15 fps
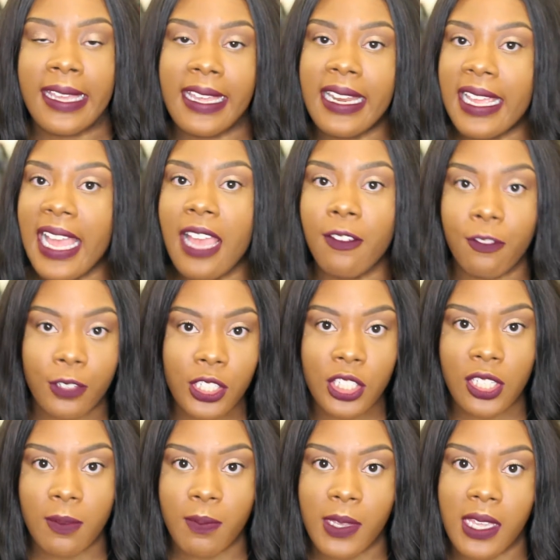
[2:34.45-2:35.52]
and I got free
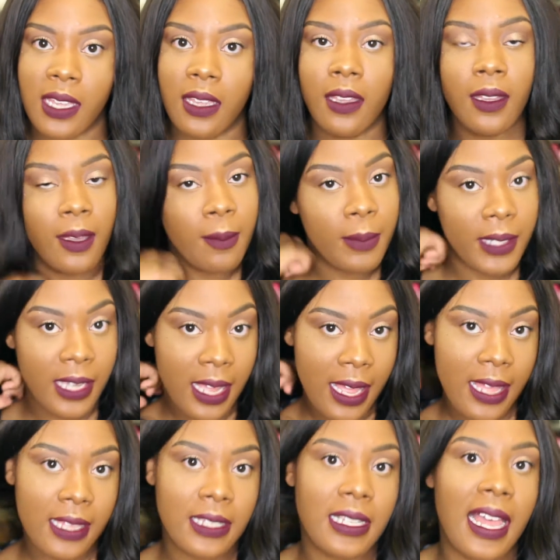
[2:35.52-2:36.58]
shipping
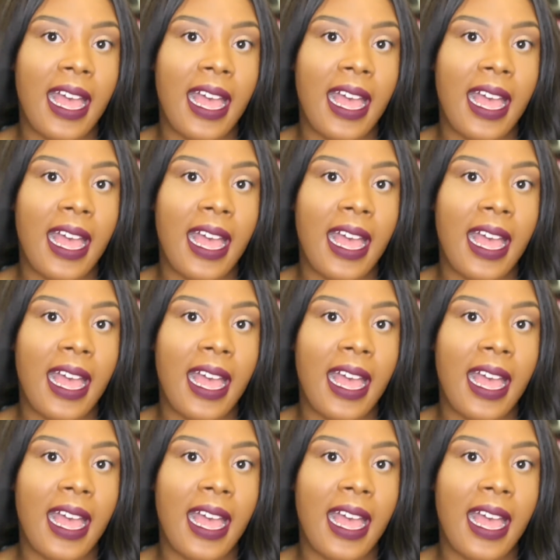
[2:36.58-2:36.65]
because